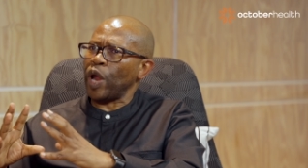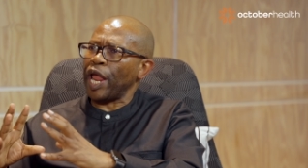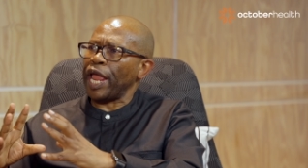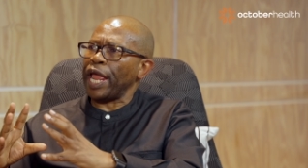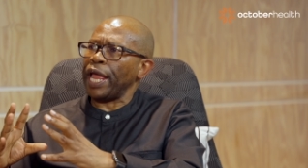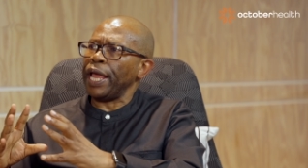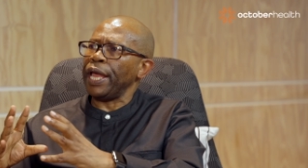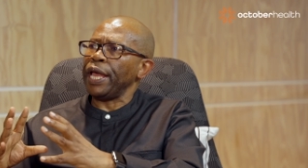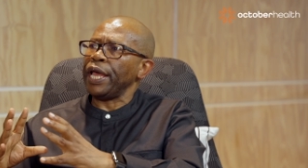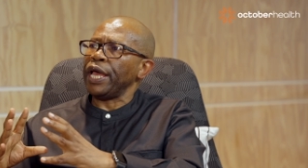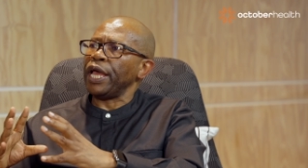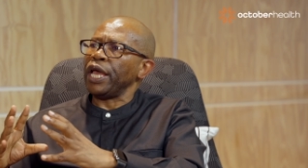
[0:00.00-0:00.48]

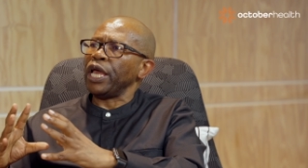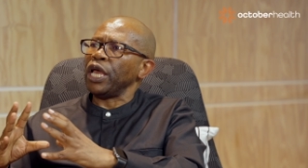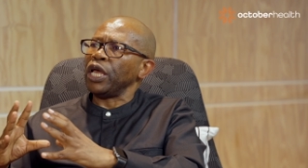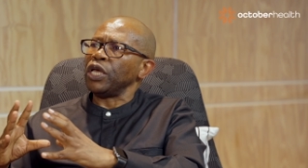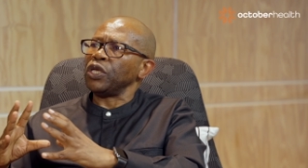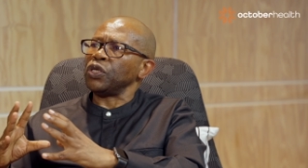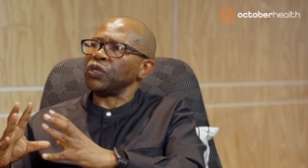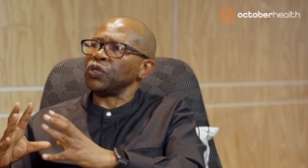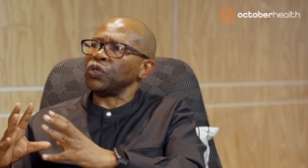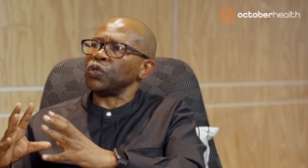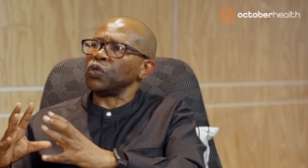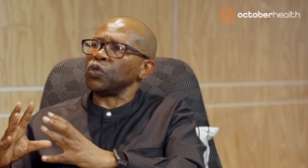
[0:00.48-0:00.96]
where
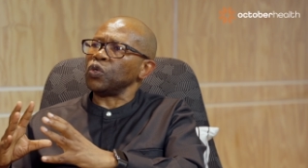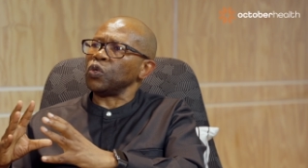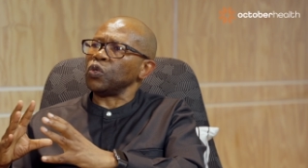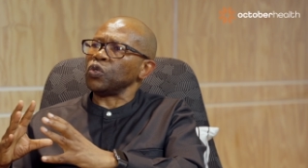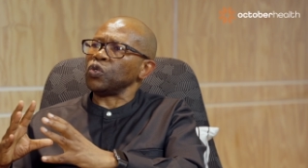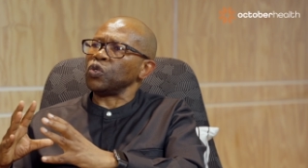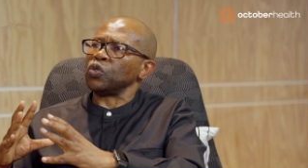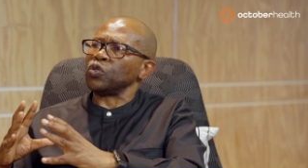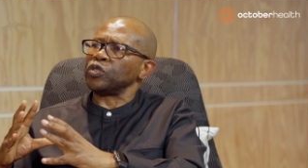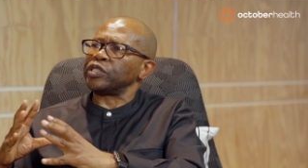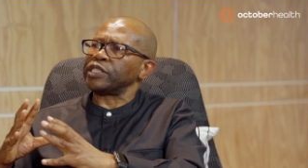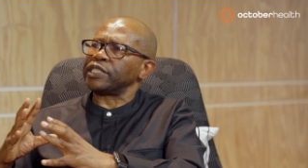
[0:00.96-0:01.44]

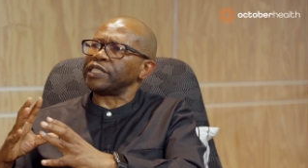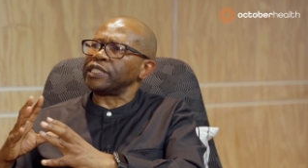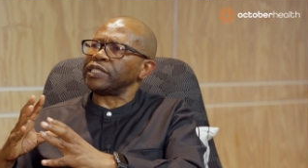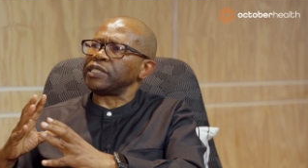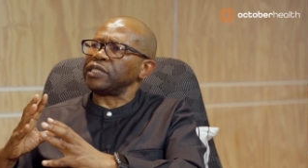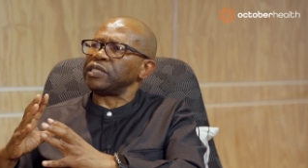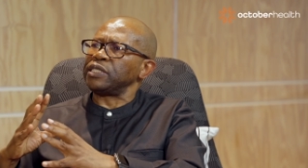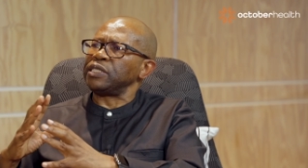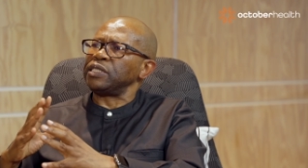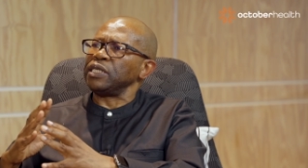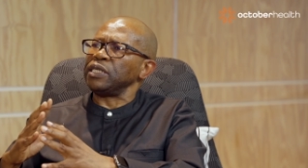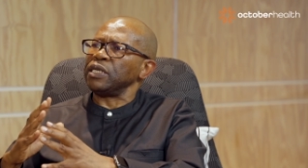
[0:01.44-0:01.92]
you
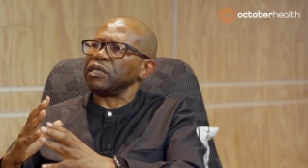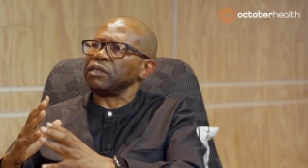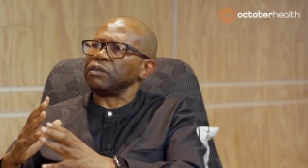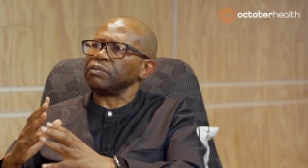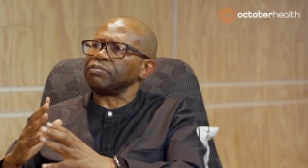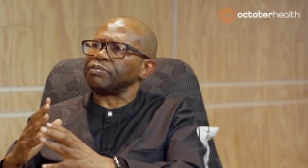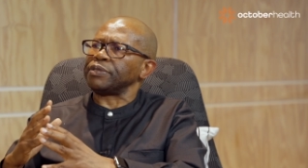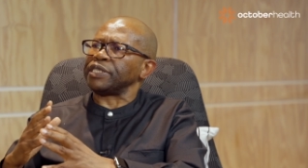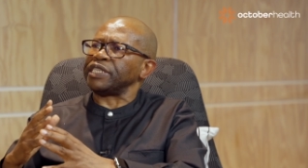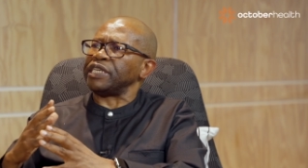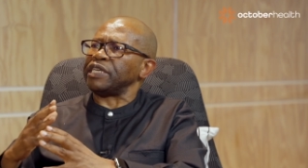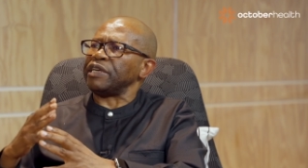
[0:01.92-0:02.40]

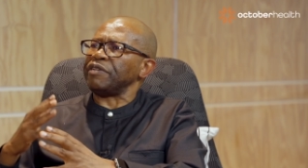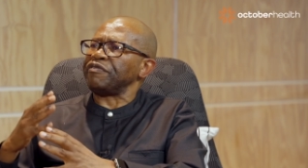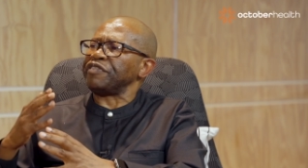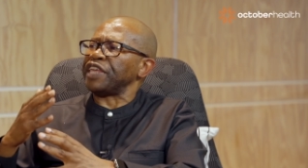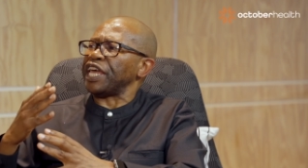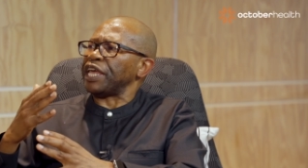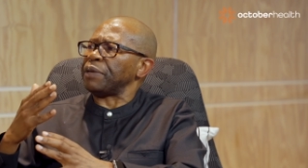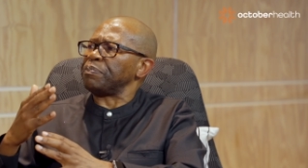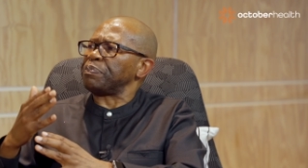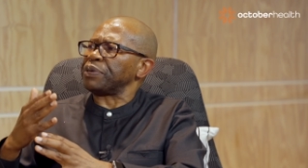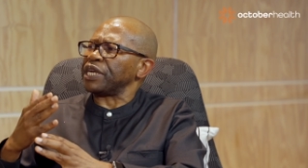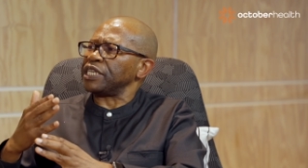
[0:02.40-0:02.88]
still give
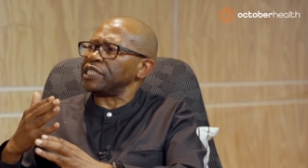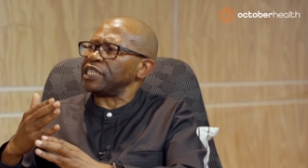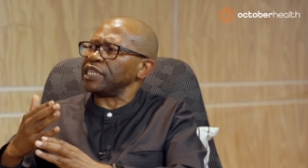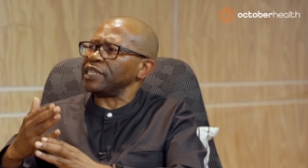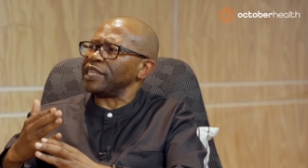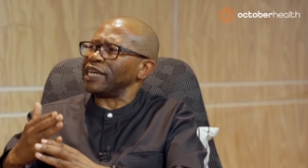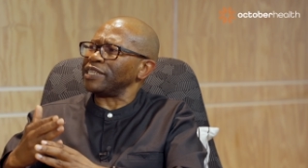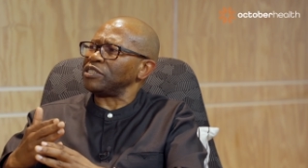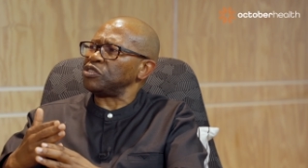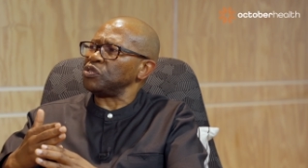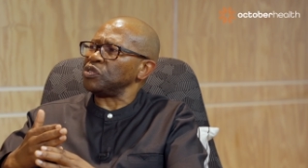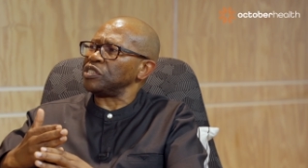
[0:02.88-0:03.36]
the
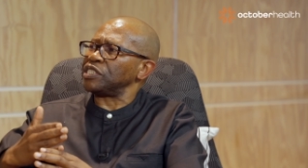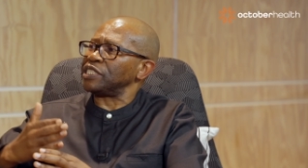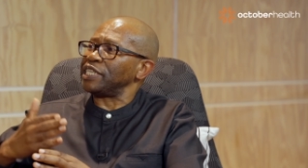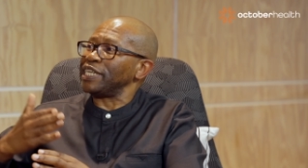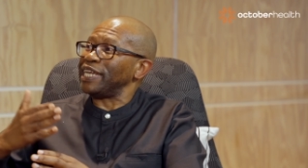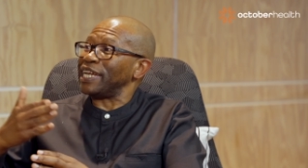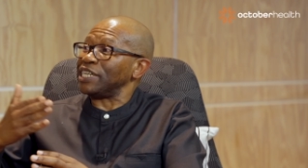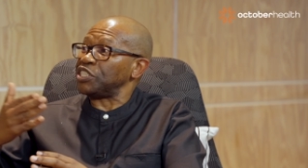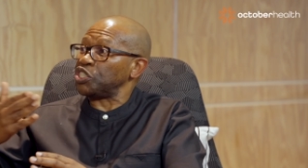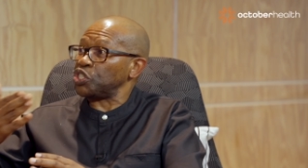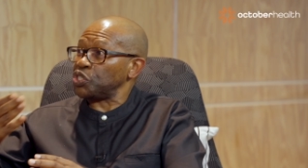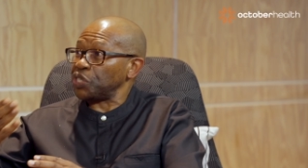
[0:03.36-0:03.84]
impression that you're
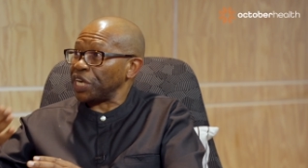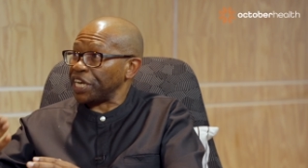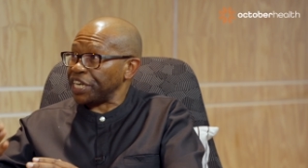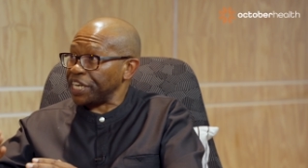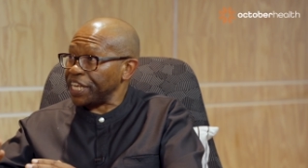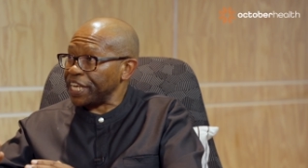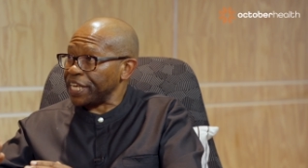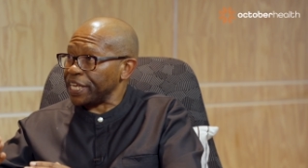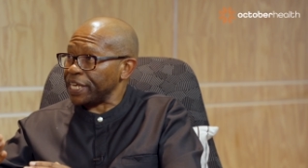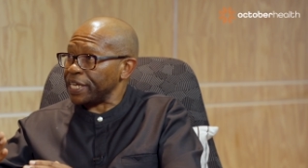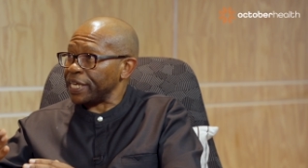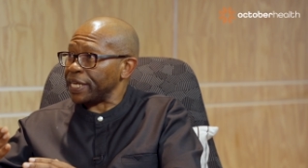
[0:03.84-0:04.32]
still a
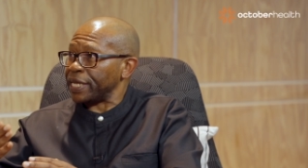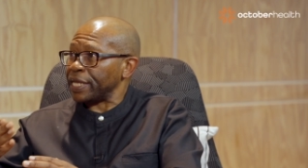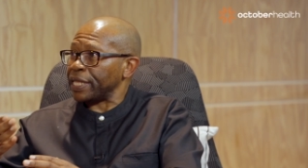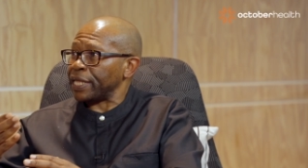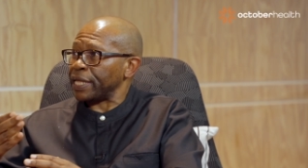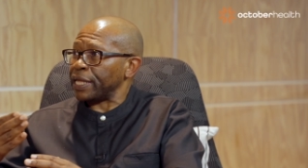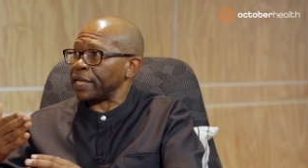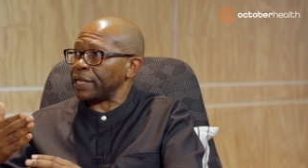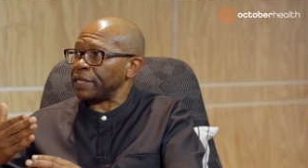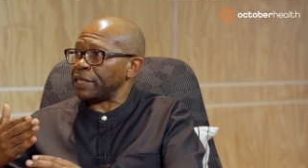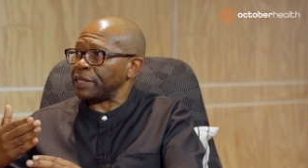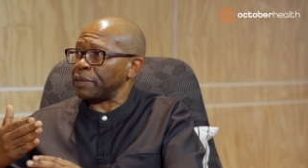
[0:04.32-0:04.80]
trainee.
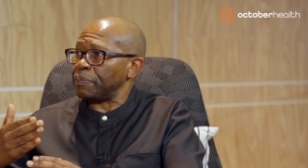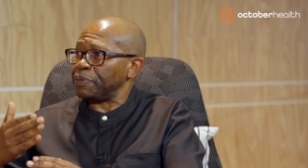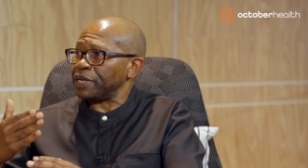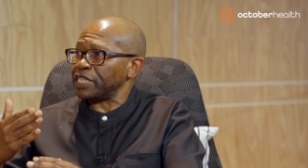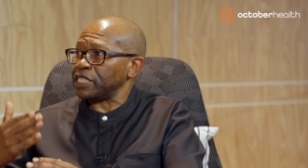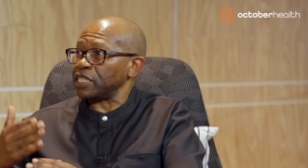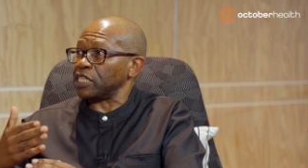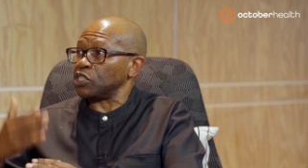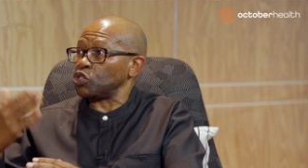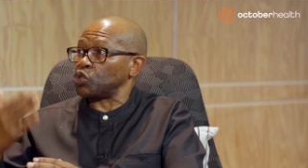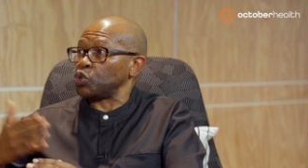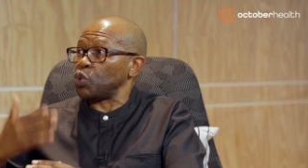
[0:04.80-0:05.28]
The
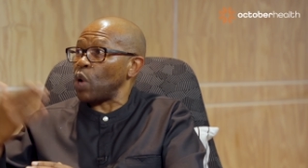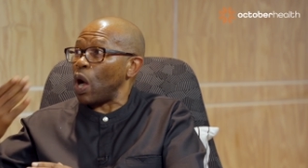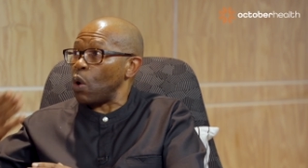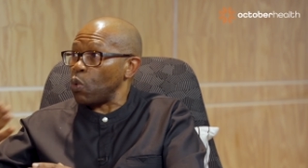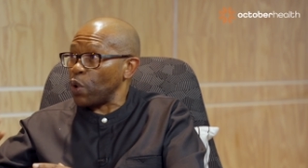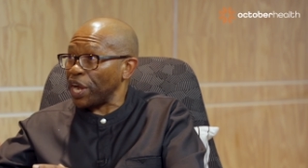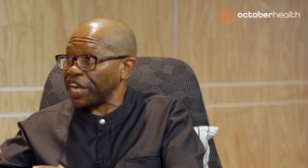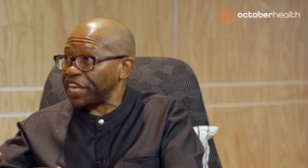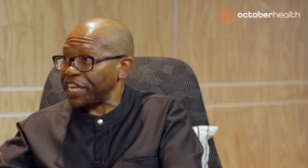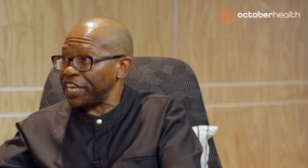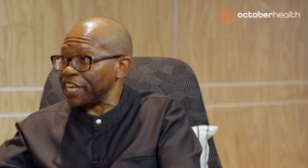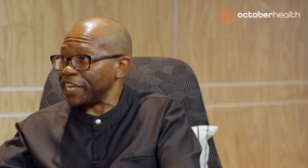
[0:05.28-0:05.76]
pressures, you are
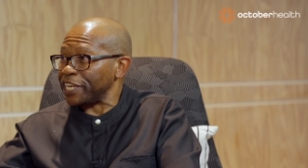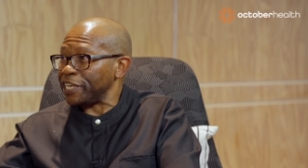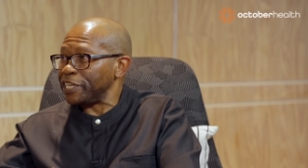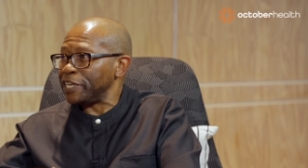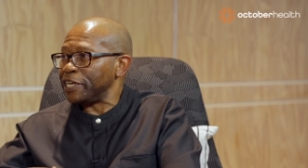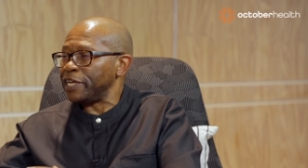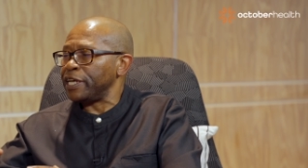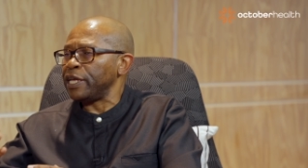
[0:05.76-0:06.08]
working.